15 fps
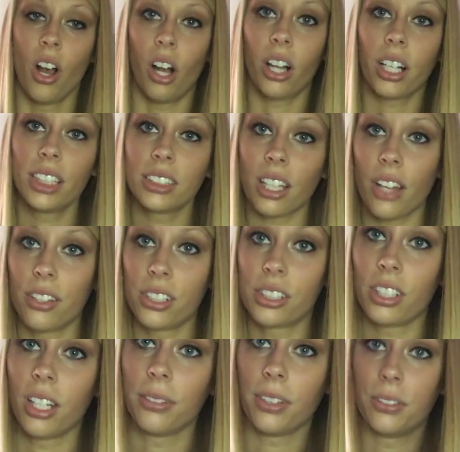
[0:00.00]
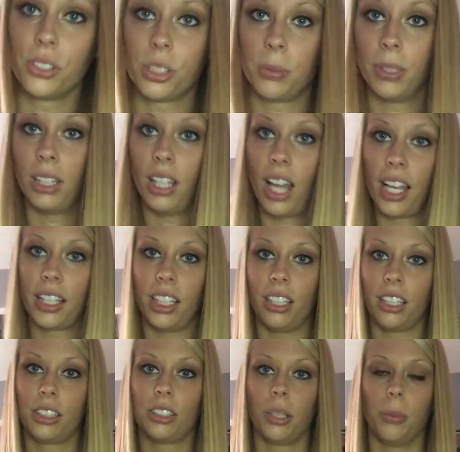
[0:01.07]
all kinds of other stuff, I've just been lacking
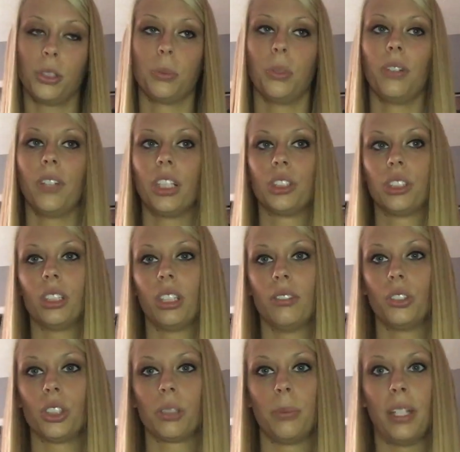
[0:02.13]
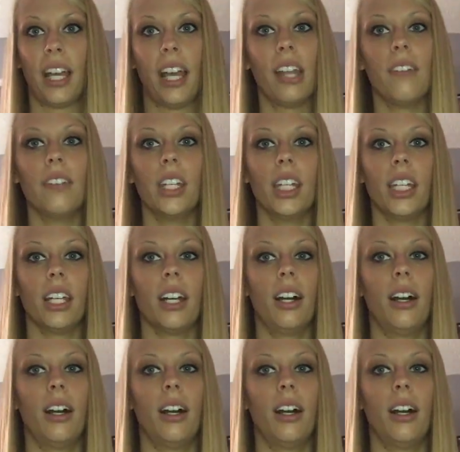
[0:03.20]
like so much motivation. I've just been out of it.